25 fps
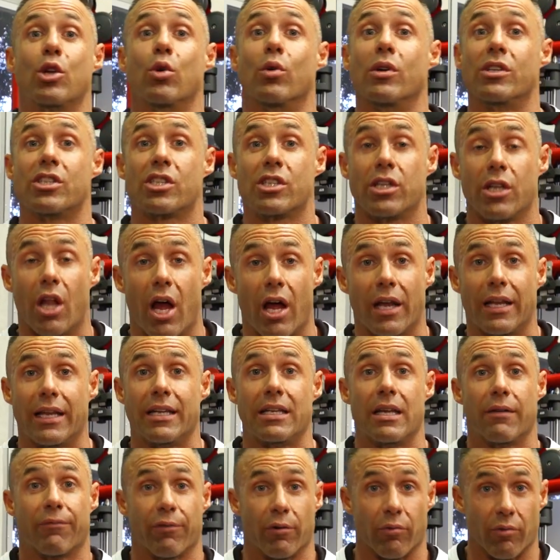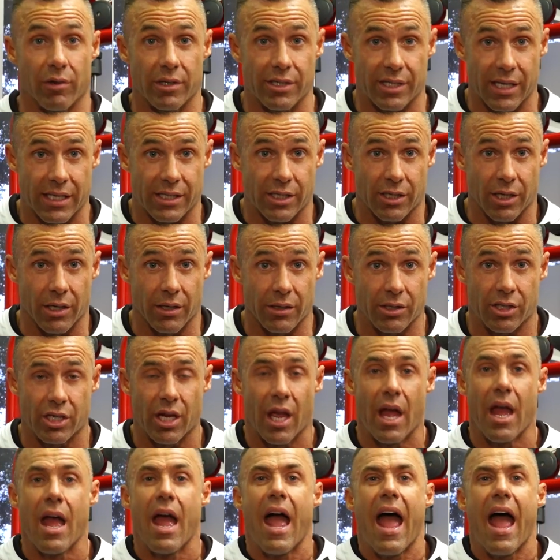to a slightly different resistance.